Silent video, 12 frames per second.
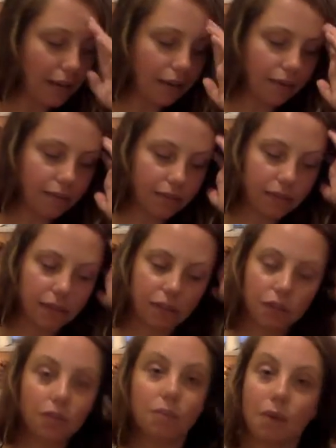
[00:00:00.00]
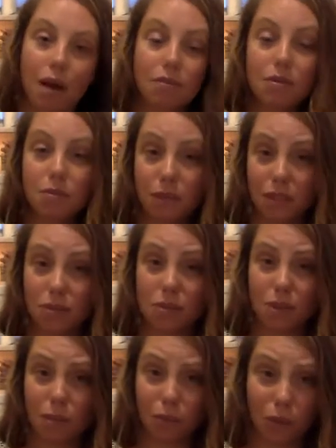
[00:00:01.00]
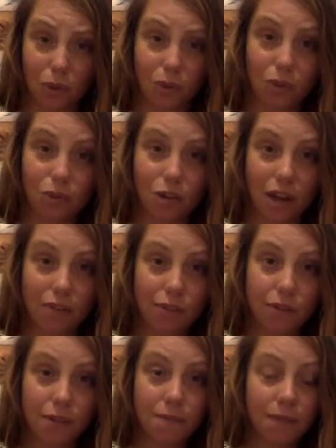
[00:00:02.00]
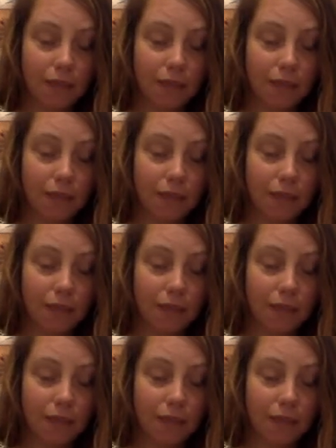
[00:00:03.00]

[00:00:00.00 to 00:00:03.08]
However, you can probably do some local travel